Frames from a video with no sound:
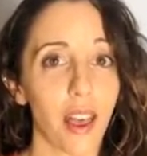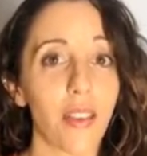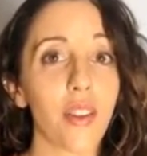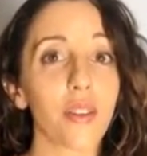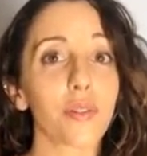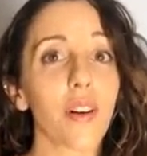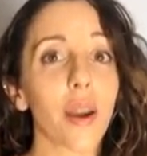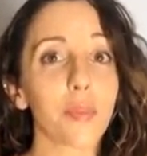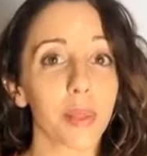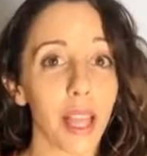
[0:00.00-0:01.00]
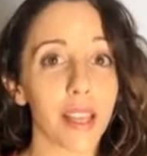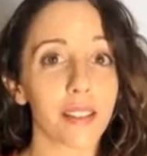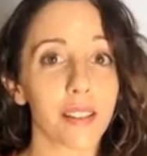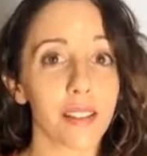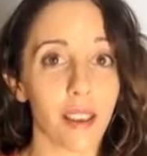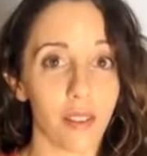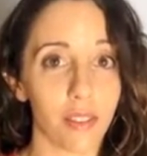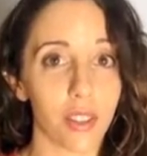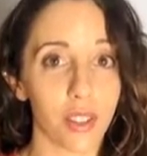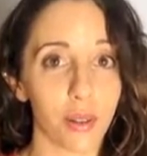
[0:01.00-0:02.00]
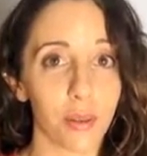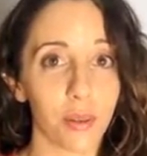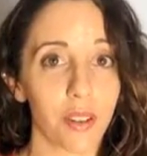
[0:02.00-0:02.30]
And then you'll find blends of the two.